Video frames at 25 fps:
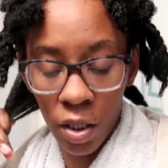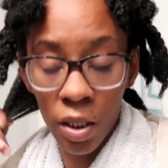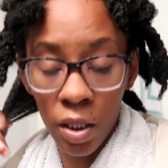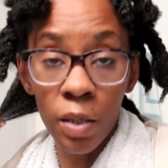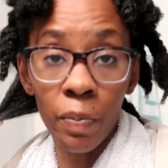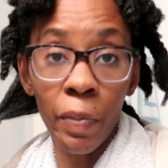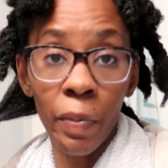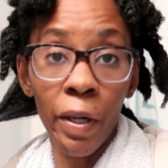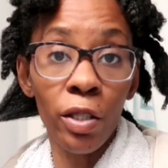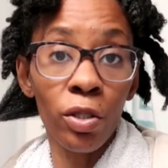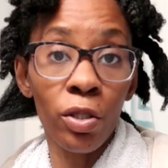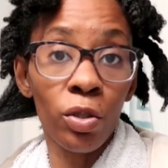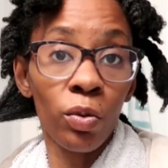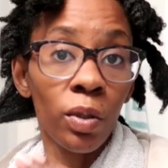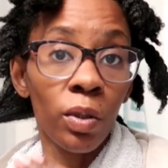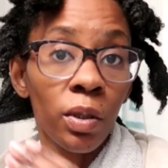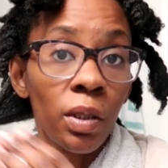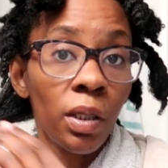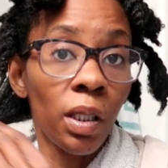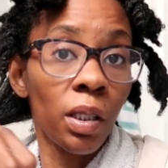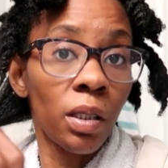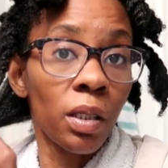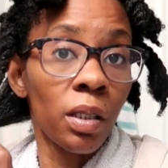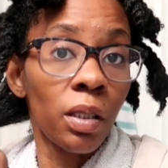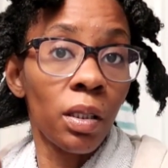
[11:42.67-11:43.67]
special
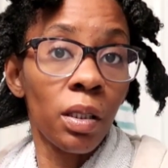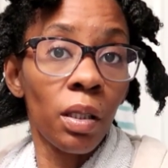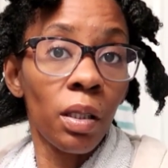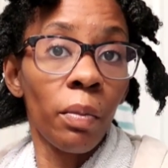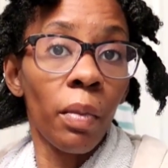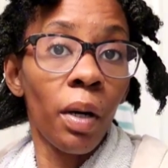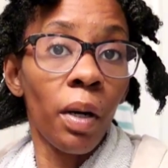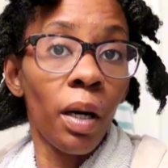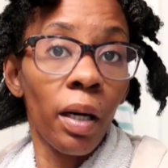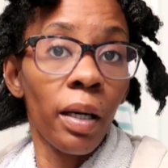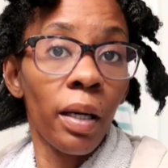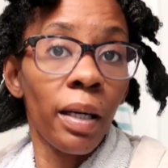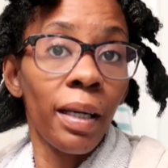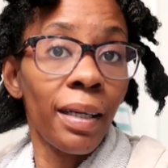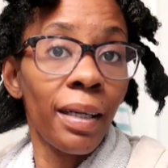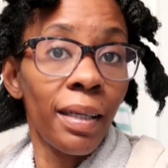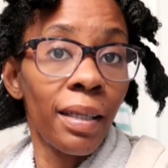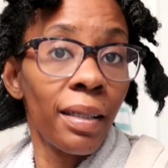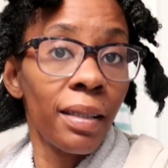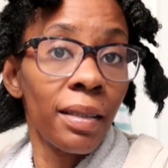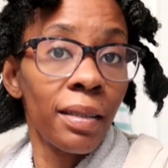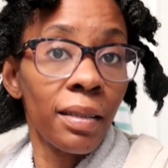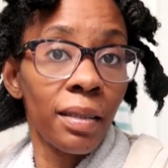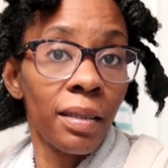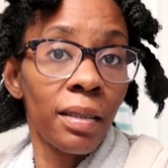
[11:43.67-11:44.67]
attention to my
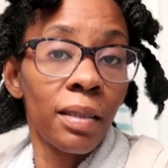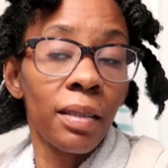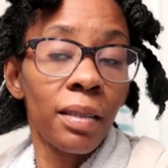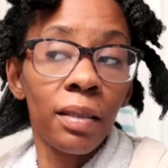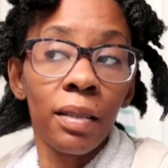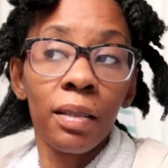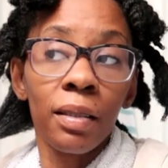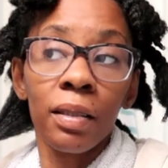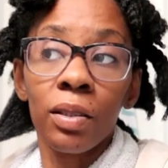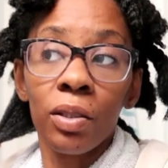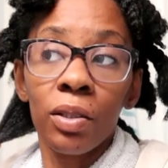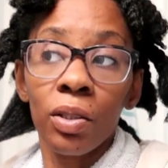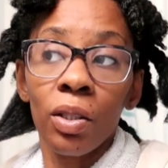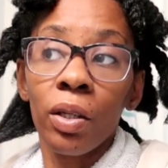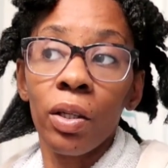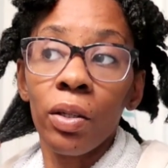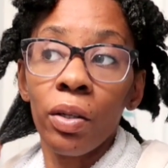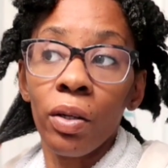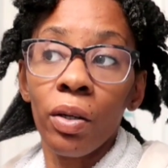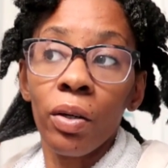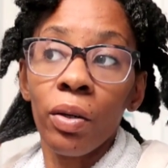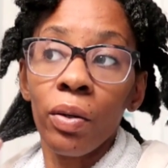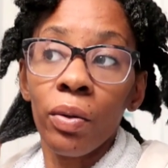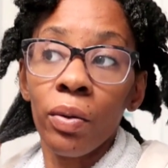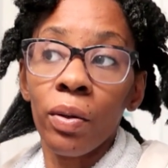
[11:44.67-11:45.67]
ends because y'all
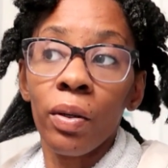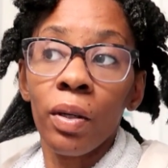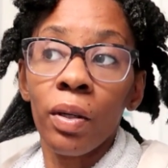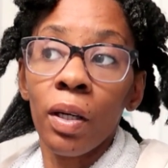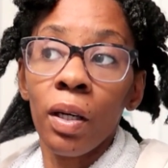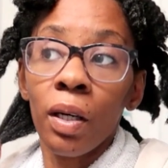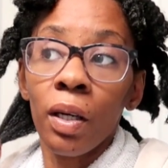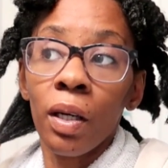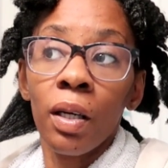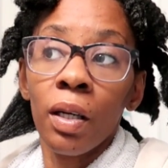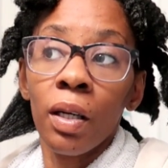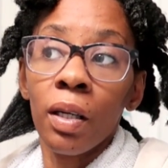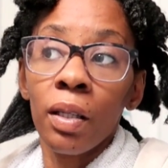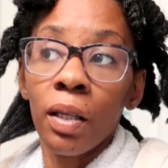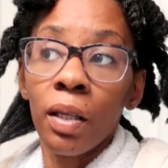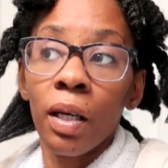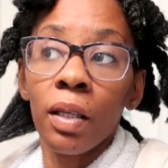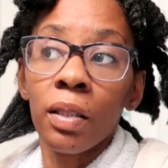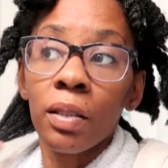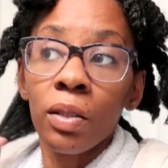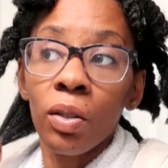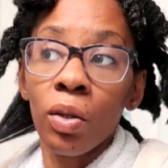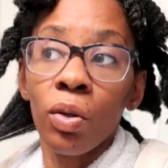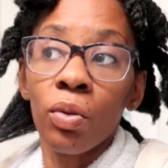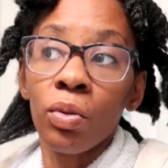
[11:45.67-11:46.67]
know
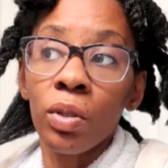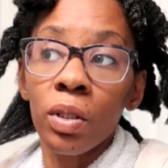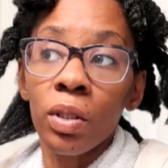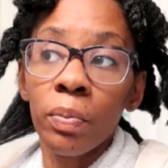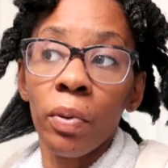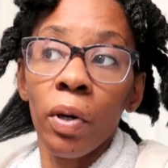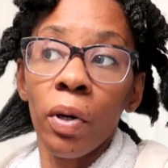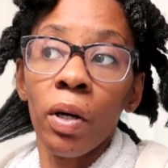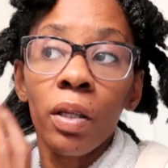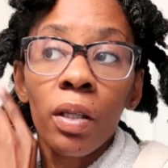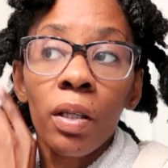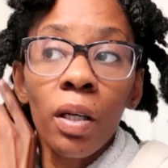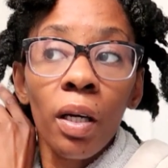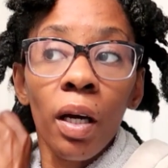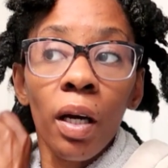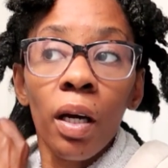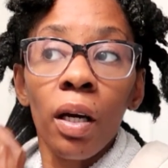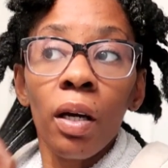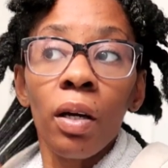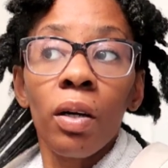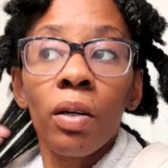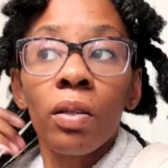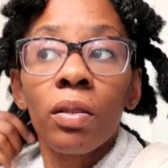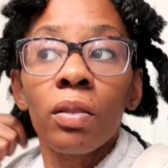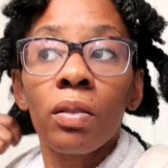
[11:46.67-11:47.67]
that's the oldest part of your
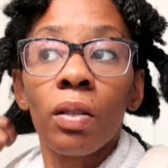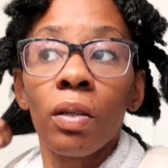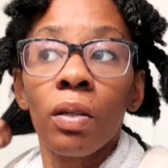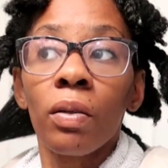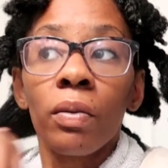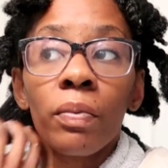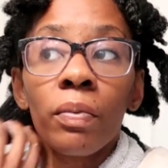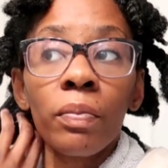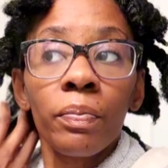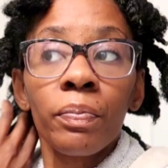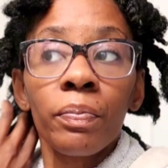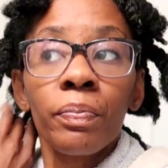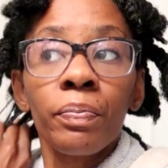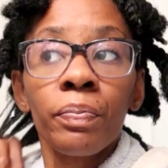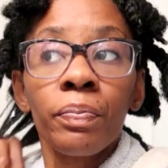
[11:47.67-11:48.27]
hair. So,